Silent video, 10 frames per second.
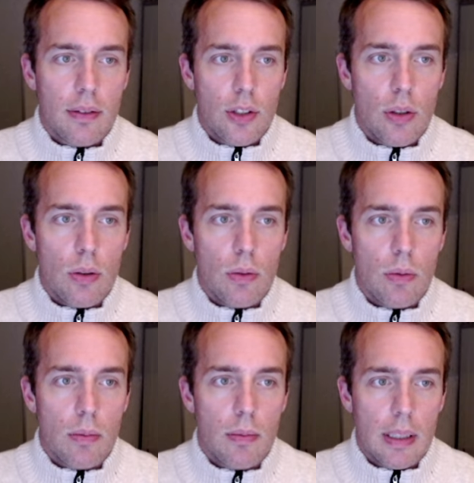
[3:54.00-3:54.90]

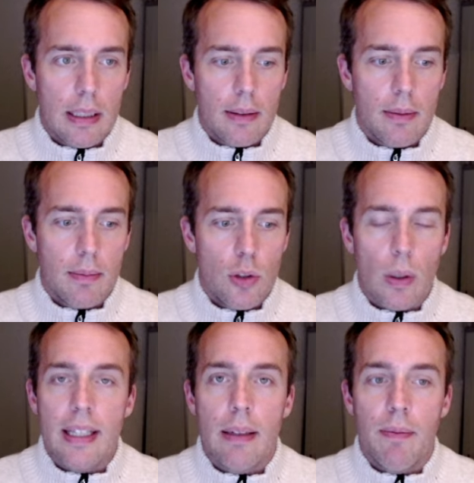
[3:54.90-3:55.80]
to
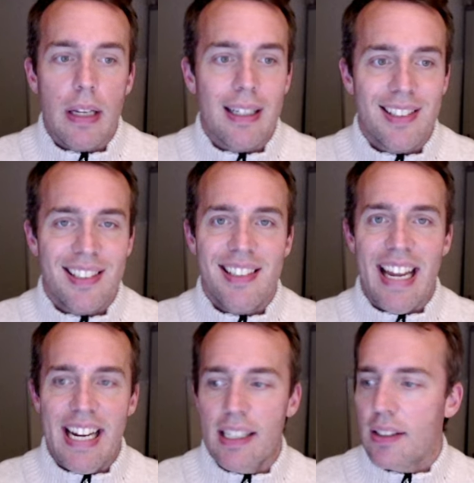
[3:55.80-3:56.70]
join them via
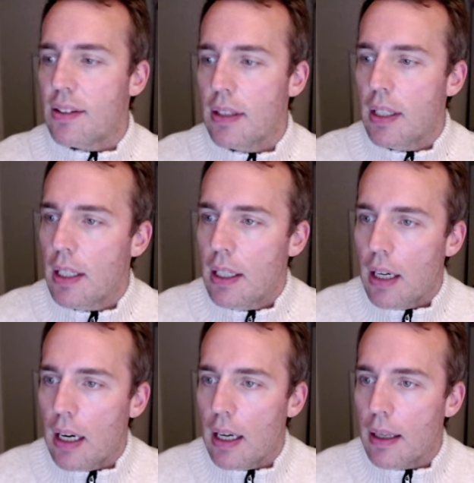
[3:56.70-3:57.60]
states.
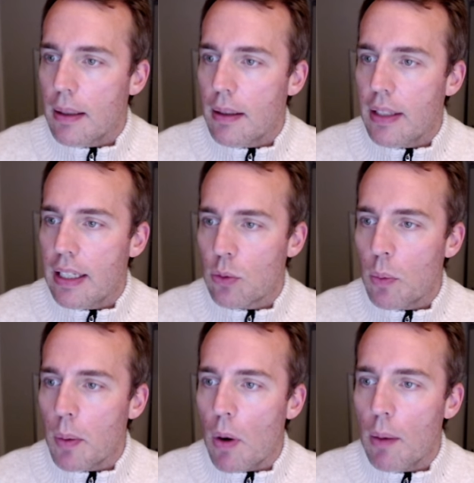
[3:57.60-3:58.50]
That's what
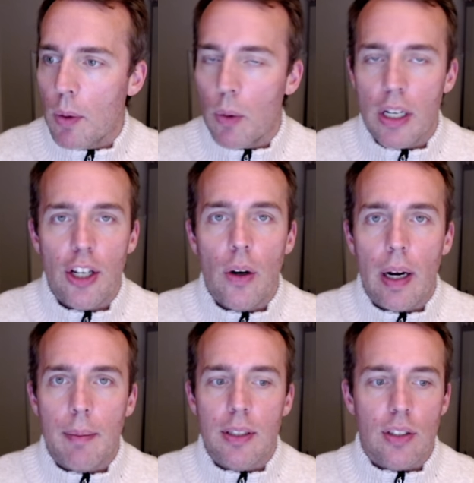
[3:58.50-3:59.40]
we want. We want to know
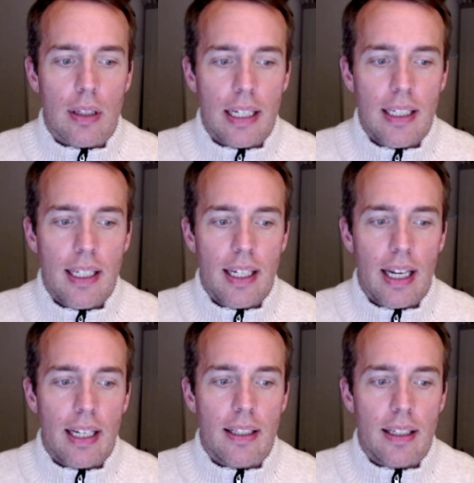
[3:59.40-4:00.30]
how much lightning
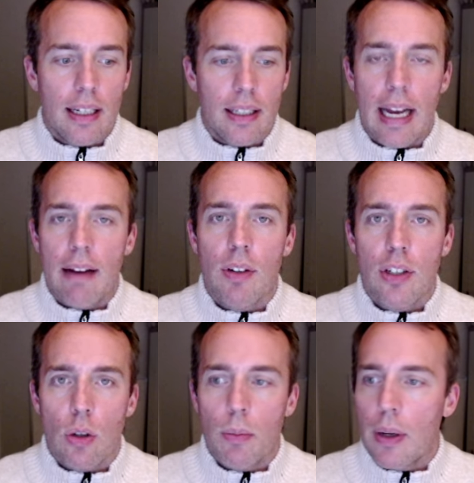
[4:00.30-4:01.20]
and the
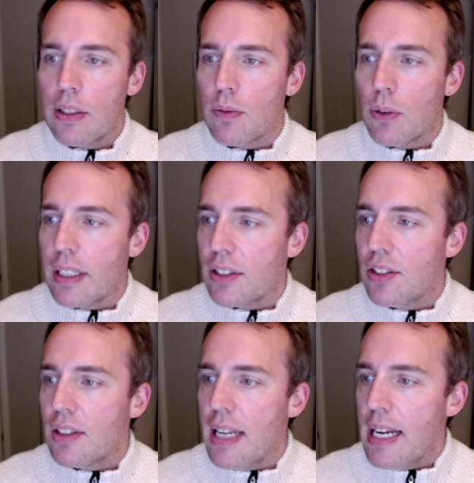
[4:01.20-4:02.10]
average home price for each
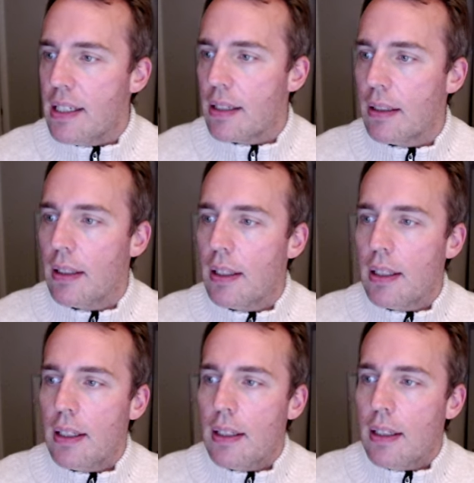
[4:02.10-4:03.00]
state.
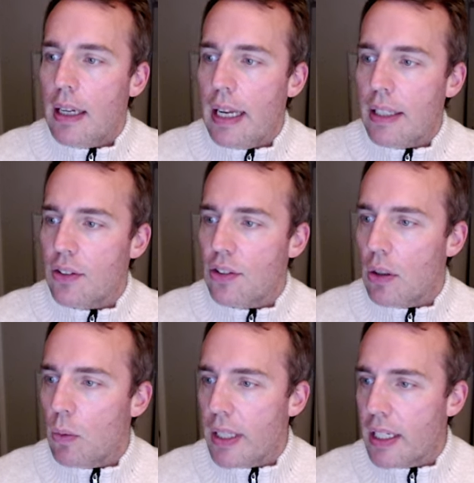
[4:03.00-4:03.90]
And
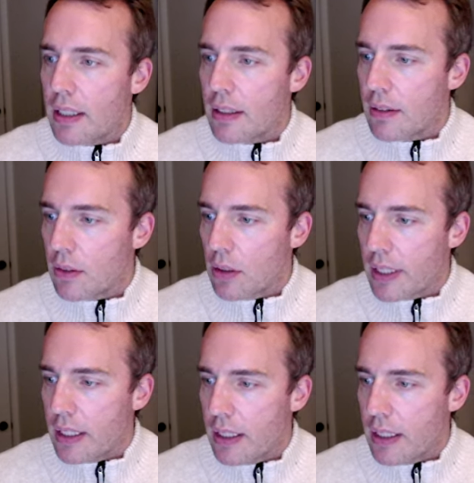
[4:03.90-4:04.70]
so we can look in